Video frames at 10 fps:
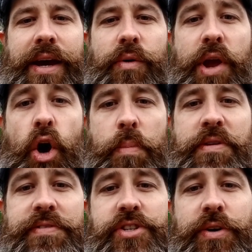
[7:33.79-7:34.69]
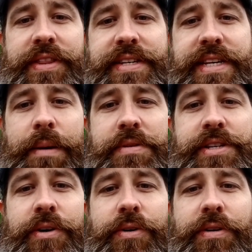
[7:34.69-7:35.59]
We hope you've enjoyed this
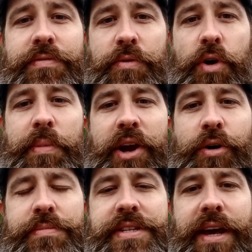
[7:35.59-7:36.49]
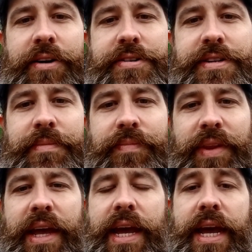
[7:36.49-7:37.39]
episode of the Roaming Homesteaders.
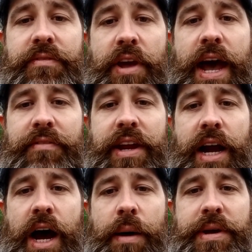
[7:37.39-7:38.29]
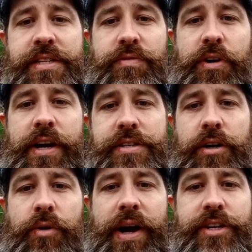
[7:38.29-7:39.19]
If you have any comments for us
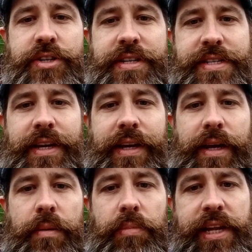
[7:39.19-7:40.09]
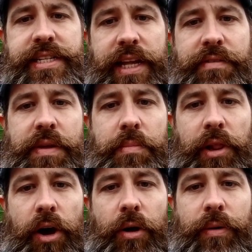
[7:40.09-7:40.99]
or questions, please leave them
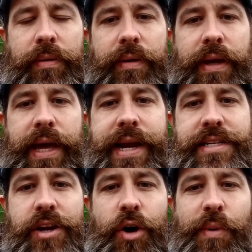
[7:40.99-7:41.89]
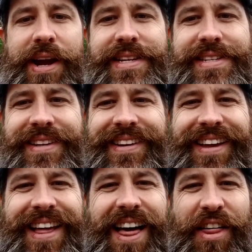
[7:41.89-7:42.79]
below. And as always,
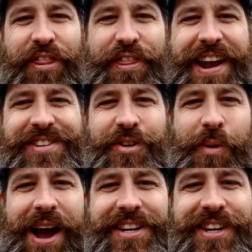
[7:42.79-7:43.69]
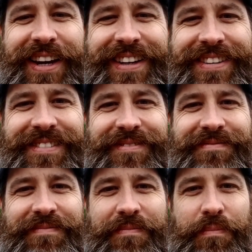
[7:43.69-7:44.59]
thanks for watching.
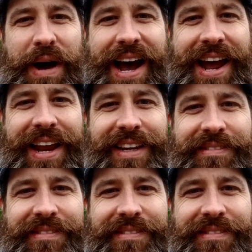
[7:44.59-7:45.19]
Bye.